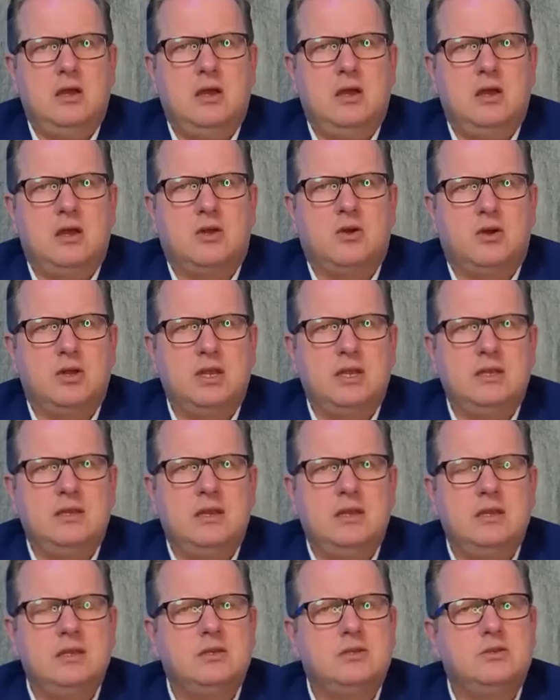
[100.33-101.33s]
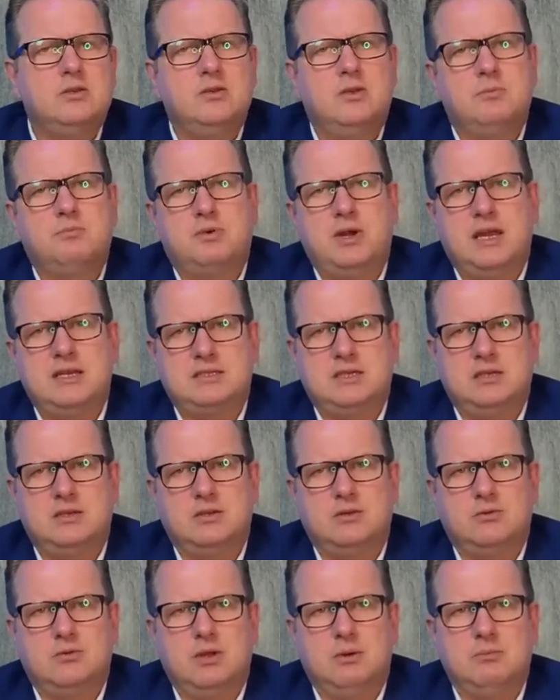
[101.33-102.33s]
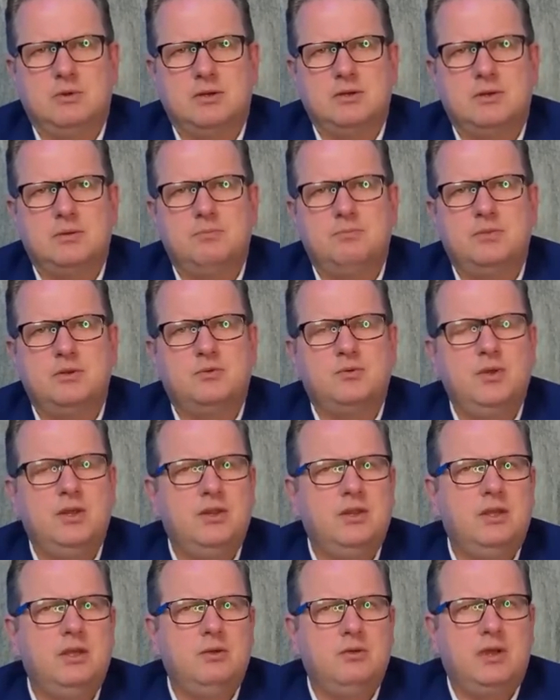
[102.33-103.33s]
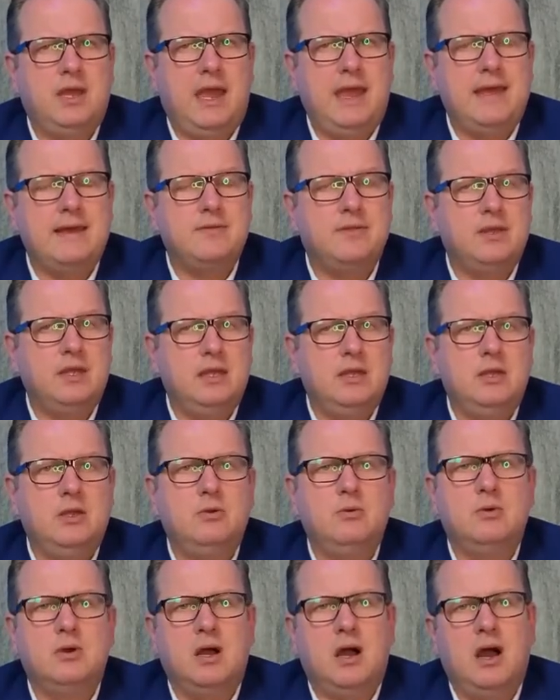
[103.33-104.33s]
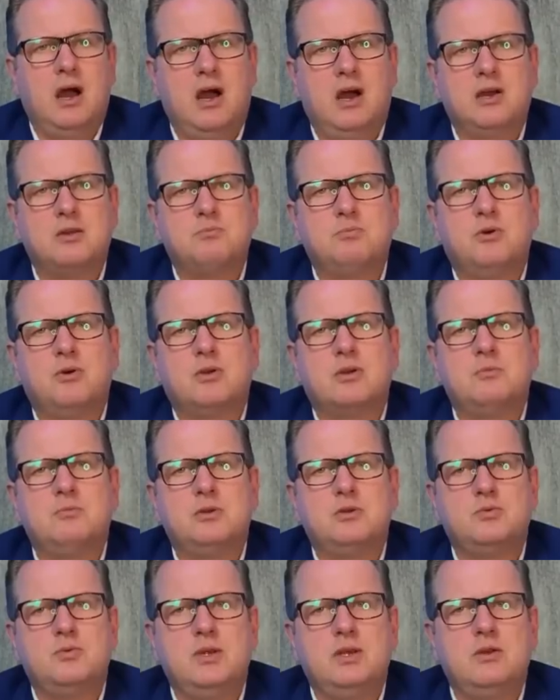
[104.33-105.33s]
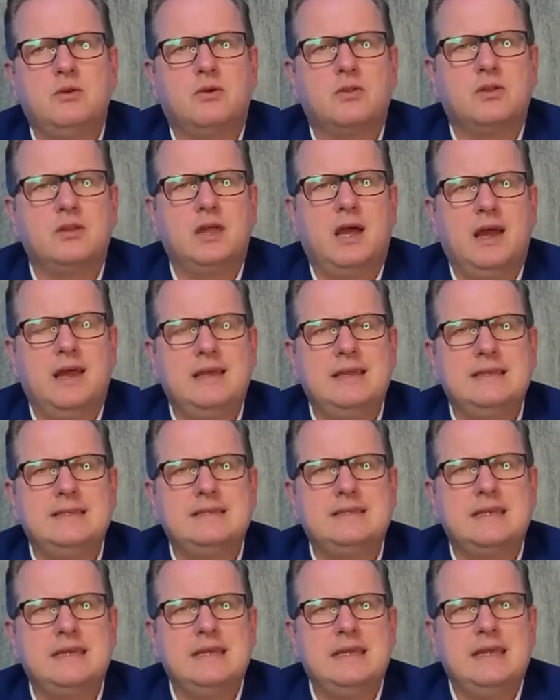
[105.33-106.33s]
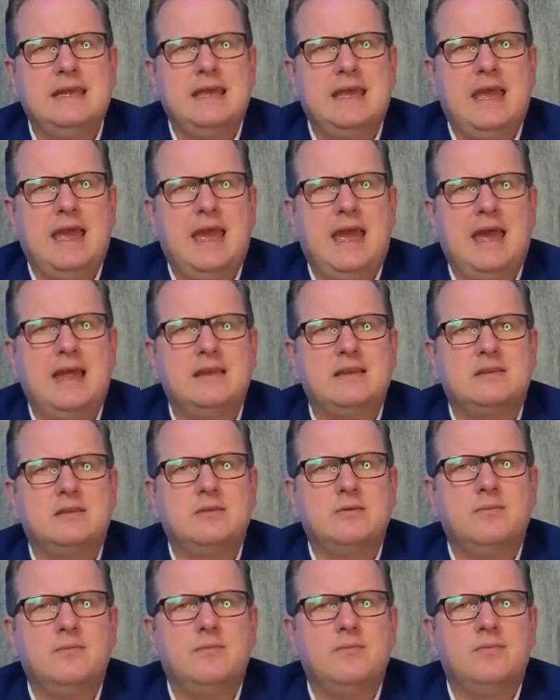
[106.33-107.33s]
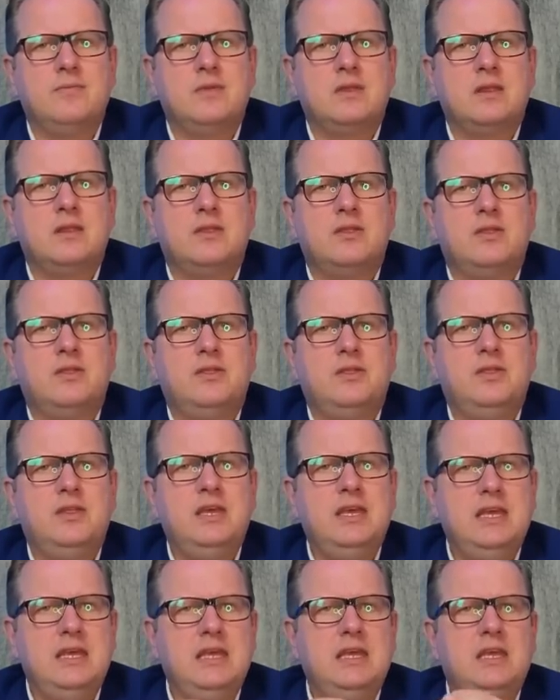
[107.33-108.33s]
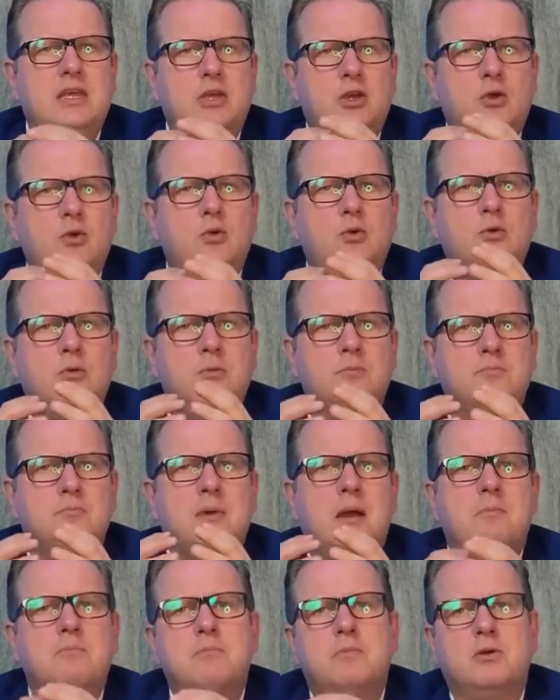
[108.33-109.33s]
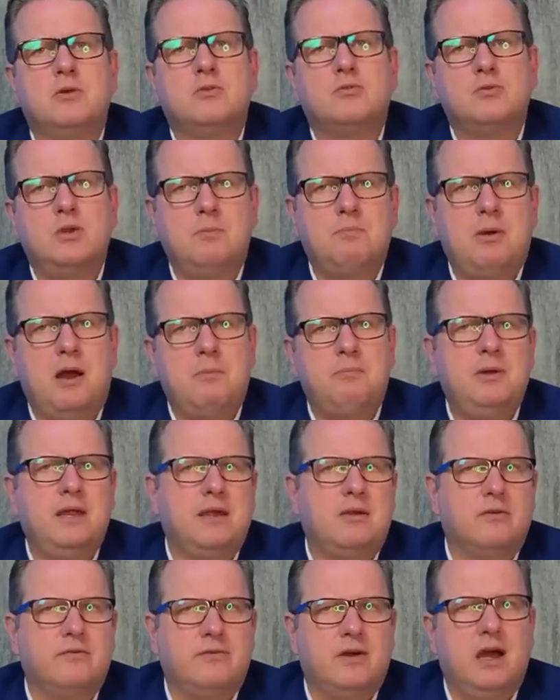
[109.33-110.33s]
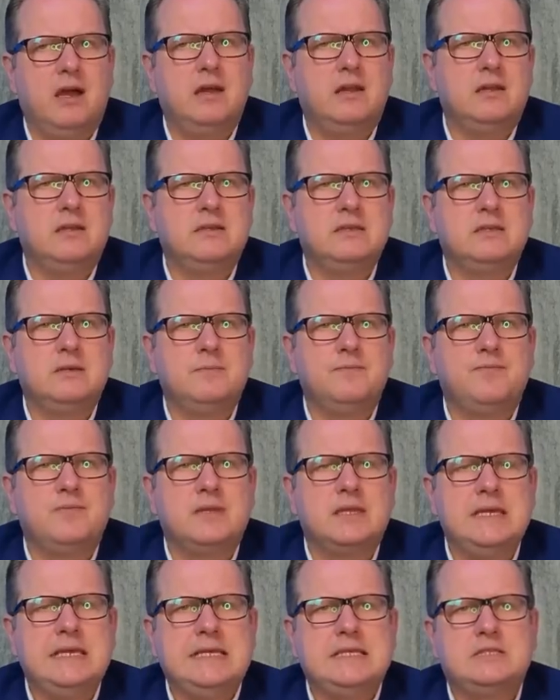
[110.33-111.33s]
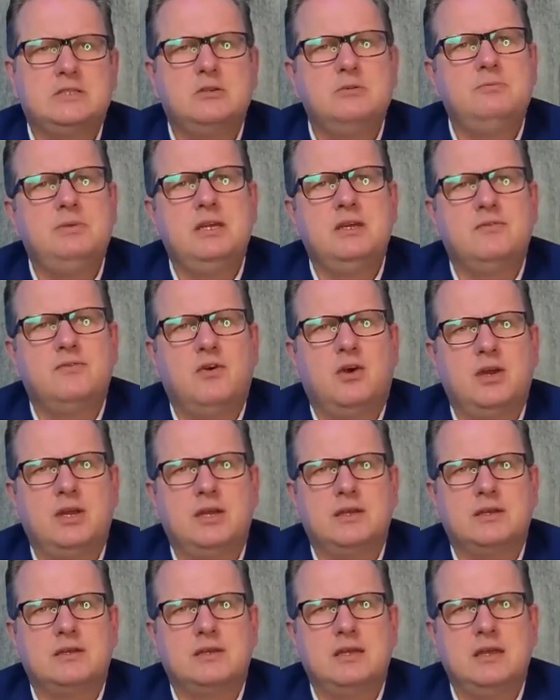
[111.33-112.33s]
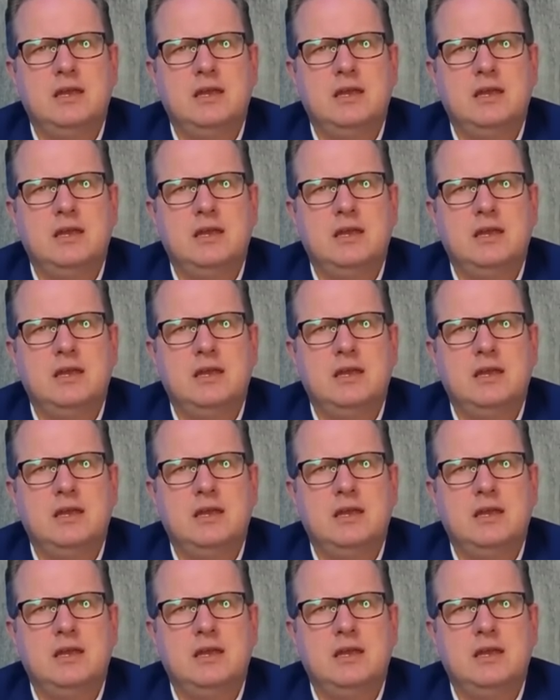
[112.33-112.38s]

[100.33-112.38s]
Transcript: According to the Brexit agreement between the UK and the EU, a hard border between Northern Ireland and the EU member Republic of Ireland is to be avoided.